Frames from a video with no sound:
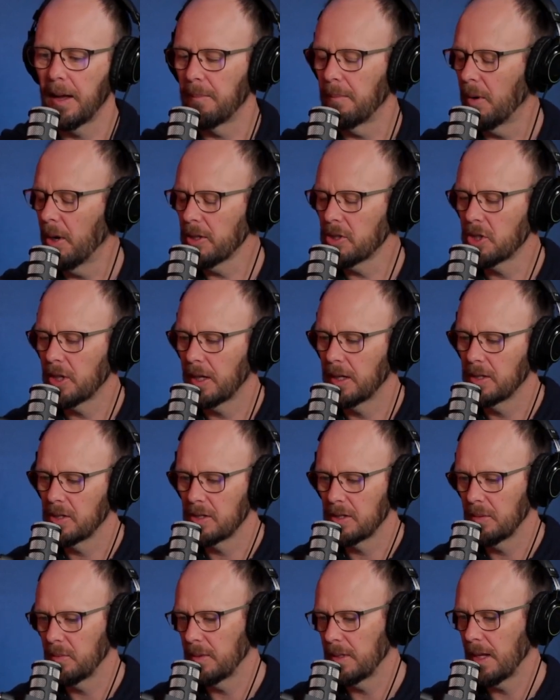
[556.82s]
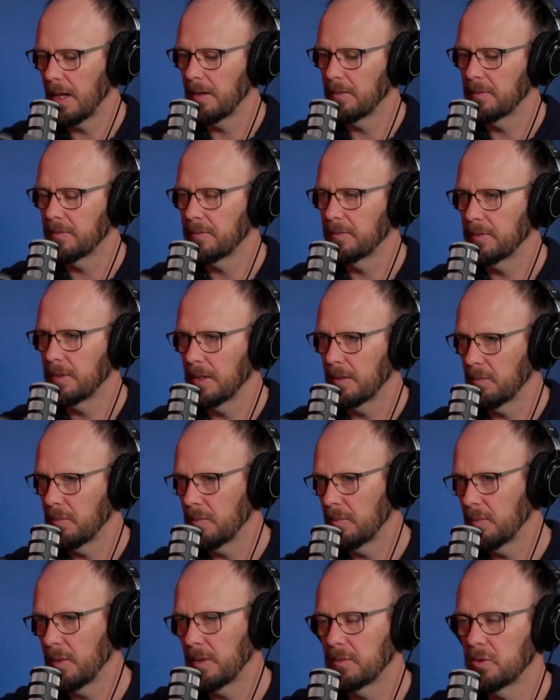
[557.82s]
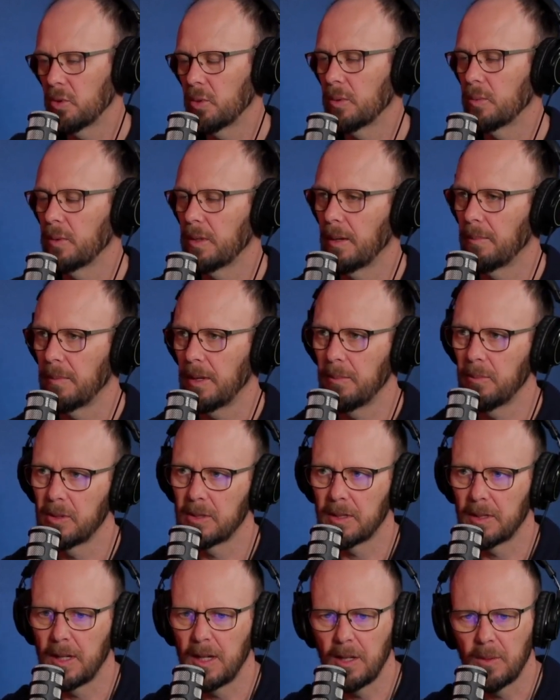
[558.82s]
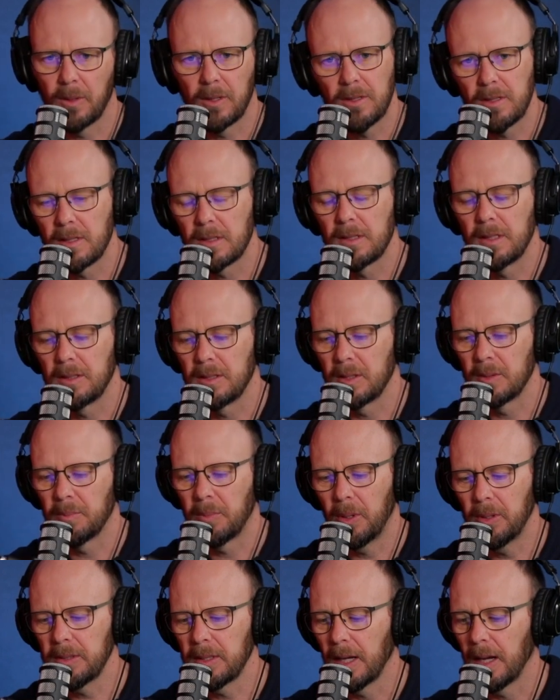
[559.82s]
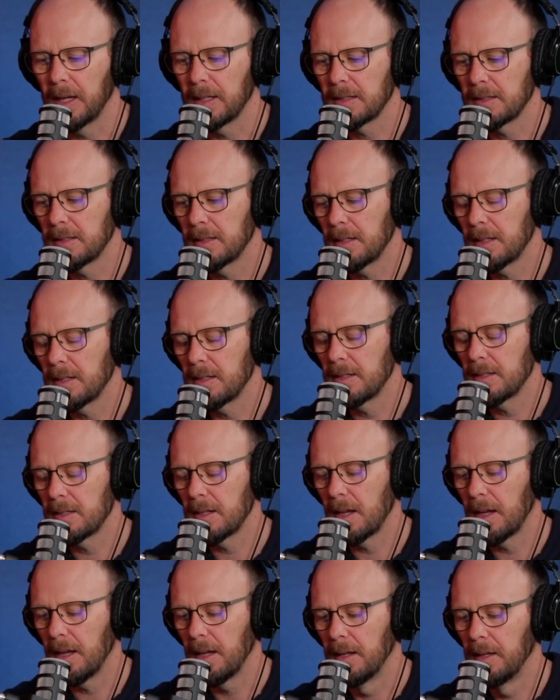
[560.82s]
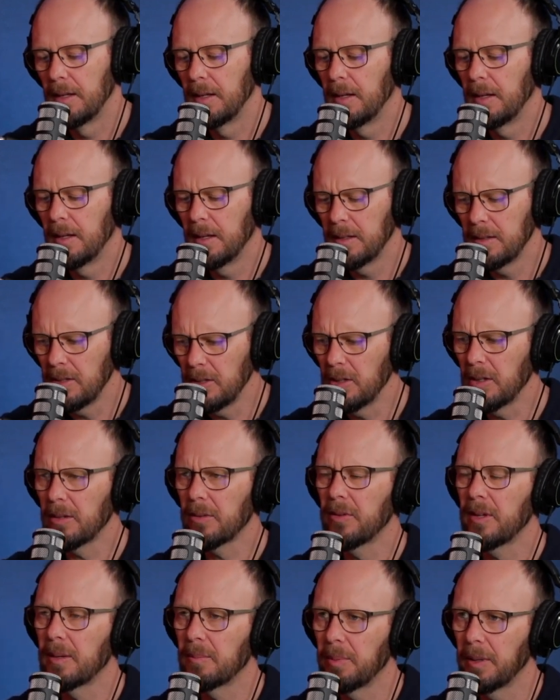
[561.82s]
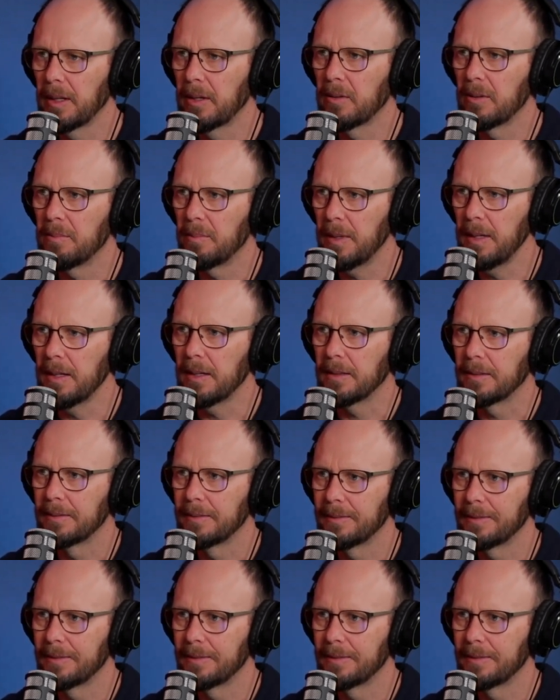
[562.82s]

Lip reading: My challenge that we have, we're talking with our members and anyone who's listening to the podcast is you got to think bigger and better.